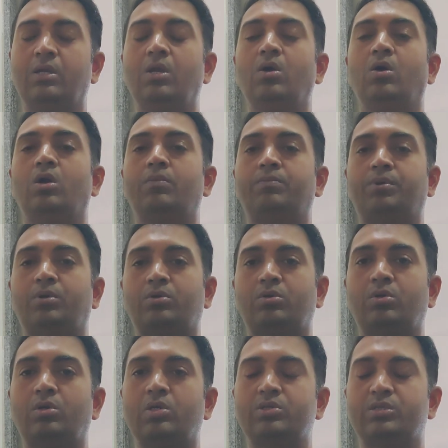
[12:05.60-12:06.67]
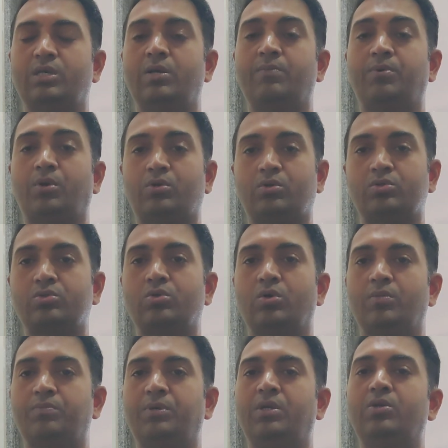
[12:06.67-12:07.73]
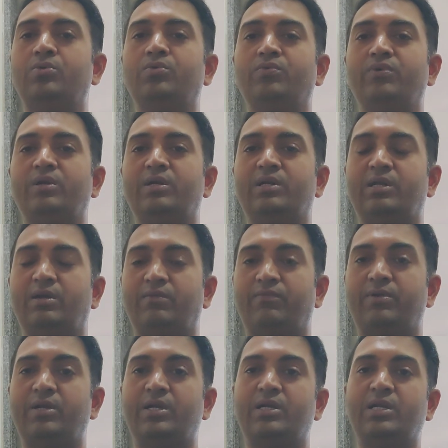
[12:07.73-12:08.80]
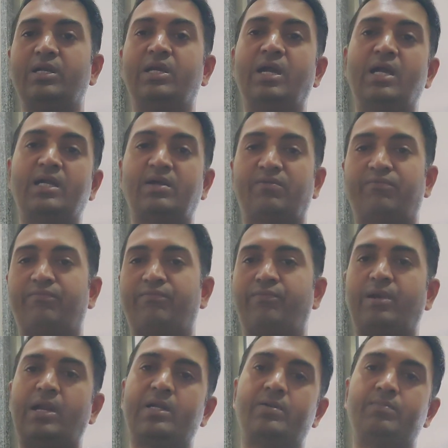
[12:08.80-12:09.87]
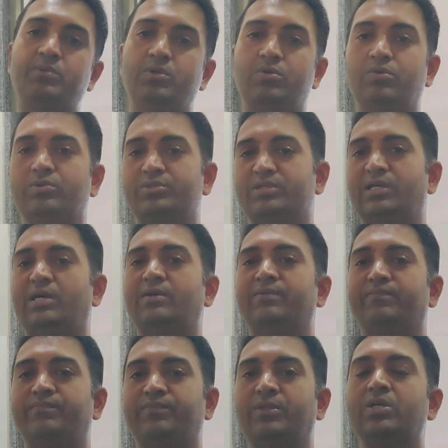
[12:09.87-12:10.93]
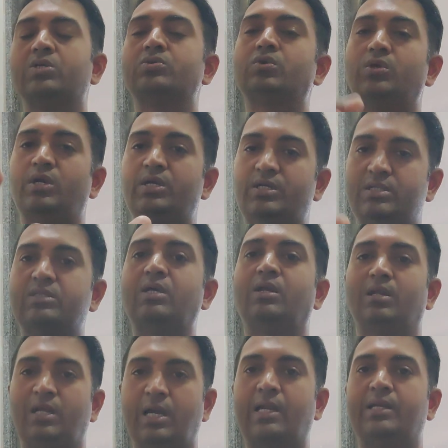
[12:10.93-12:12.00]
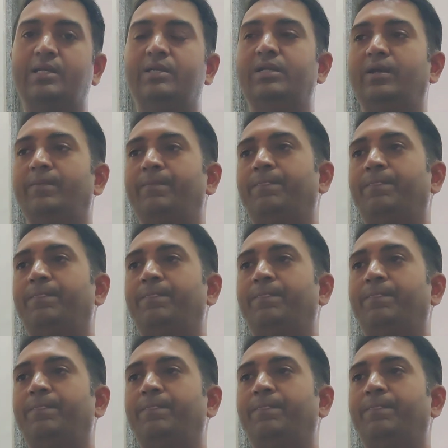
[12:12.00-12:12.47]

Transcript: on proctoscopy, you will definitely get a flat mucosa. So it is a reality.